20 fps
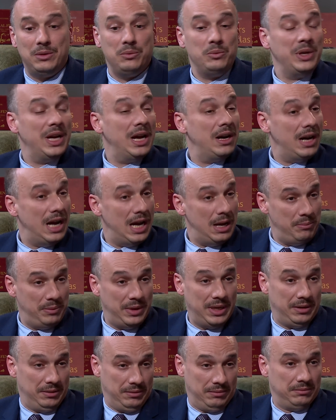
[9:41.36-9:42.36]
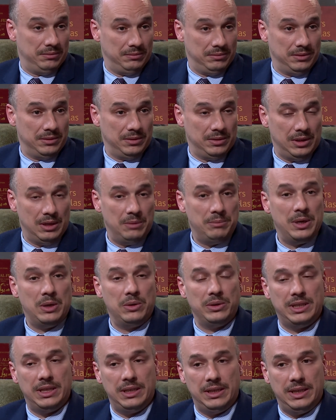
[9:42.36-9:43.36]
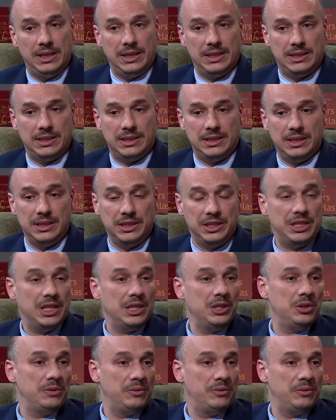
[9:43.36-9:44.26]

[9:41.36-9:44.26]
we are happy about this change of